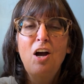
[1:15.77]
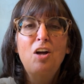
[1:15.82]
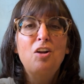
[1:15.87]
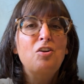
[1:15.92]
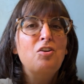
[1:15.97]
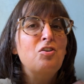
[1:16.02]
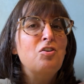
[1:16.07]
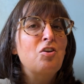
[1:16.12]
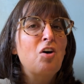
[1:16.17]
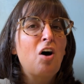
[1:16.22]

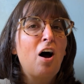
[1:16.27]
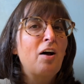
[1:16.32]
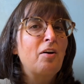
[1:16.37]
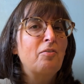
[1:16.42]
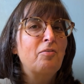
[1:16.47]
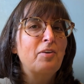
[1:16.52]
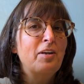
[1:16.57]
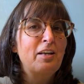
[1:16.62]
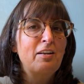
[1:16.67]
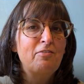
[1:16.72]
not
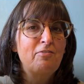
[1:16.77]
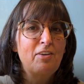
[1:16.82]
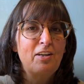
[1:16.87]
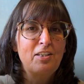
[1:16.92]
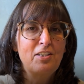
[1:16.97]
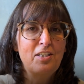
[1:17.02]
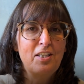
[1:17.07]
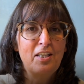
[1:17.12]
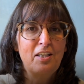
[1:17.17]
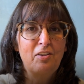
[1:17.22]

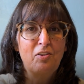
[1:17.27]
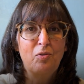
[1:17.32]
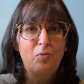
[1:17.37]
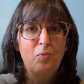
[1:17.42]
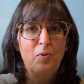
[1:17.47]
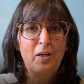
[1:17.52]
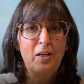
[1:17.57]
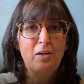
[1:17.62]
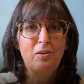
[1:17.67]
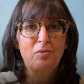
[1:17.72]
reinventing the
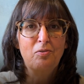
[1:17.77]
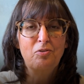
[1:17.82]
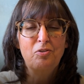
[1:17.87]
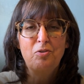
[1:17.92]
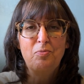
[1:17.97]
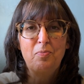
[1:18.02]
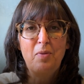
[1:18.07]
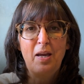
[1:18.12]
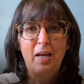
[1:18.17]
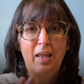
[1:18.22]
wheel to
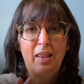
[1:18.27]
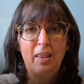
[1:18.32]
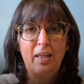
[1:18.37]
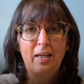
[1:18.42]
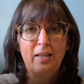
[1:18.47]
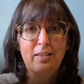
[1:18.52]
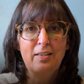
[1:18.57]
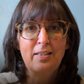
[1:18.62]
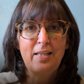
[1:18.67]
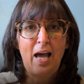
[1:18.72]
make
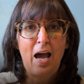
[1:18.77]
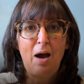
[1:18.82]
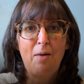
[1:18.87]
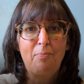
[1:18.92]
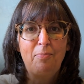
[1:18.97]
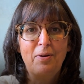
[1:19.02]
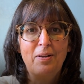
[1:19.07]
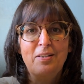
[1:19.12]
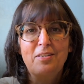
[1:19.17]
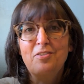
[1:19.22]
things happen.